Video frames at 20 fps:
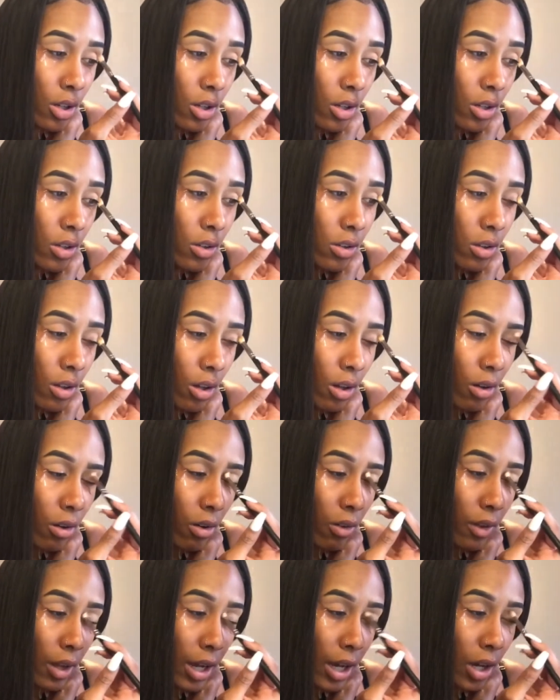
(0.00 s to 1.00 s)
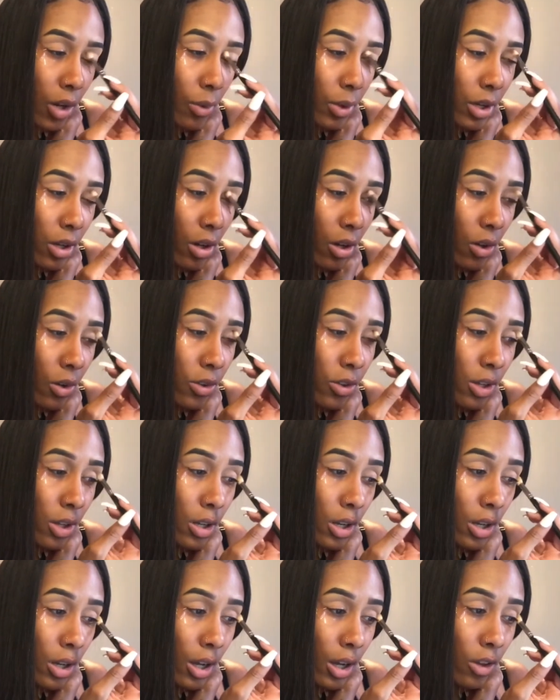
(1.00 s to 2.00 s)
So now we go to the
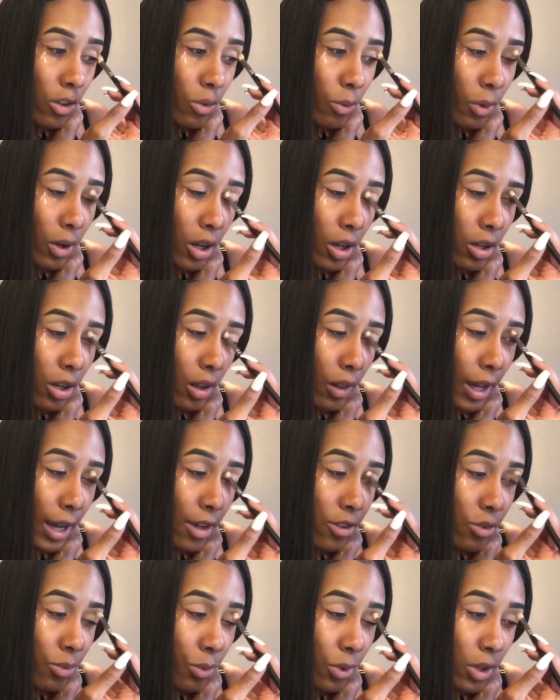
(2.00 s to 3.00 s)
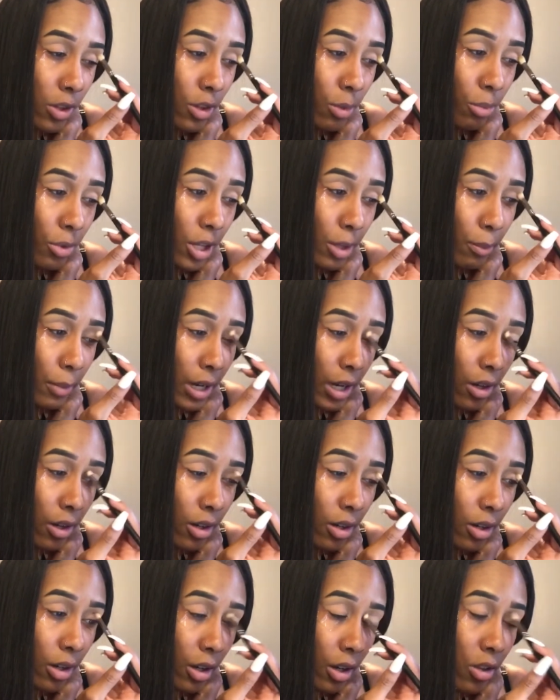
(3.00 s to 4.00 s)
next one, the last one, the Blood
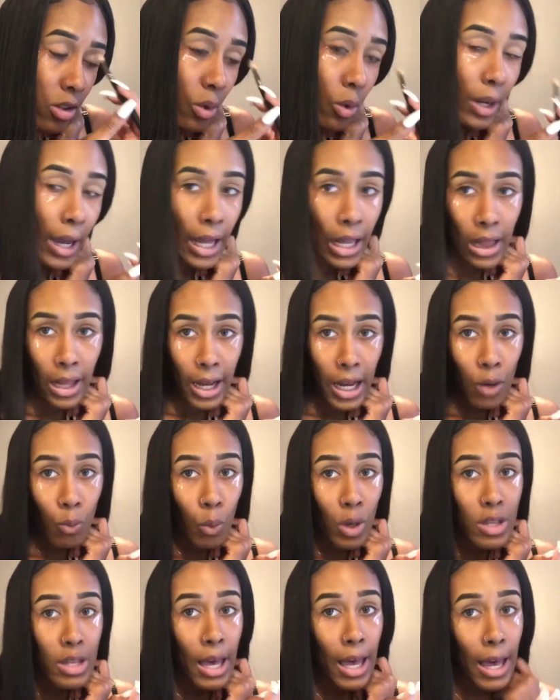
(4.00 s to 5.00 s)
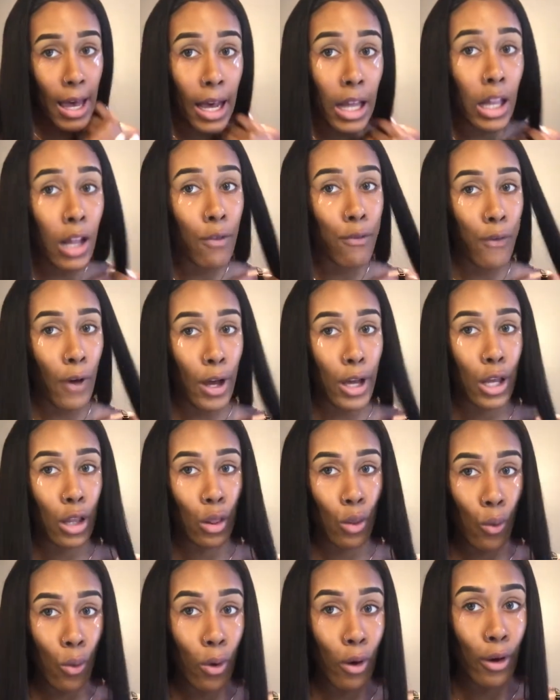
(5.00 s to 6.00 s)
Manor. So that line was hella fucking
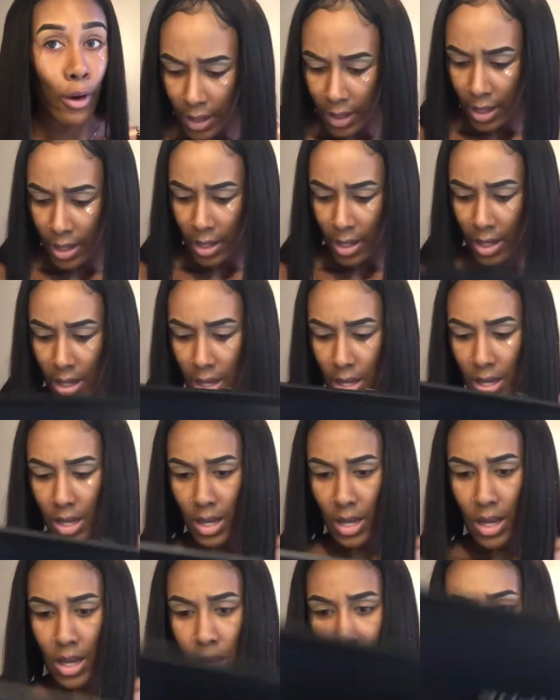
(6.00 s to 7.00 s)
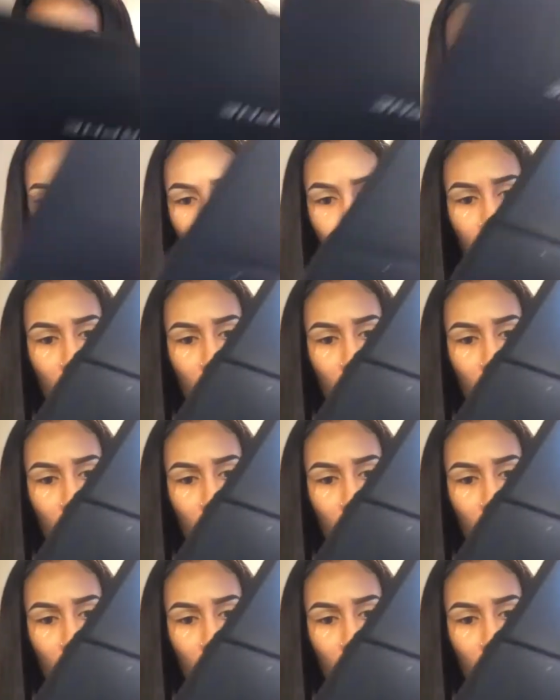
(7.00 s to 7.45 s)
long. And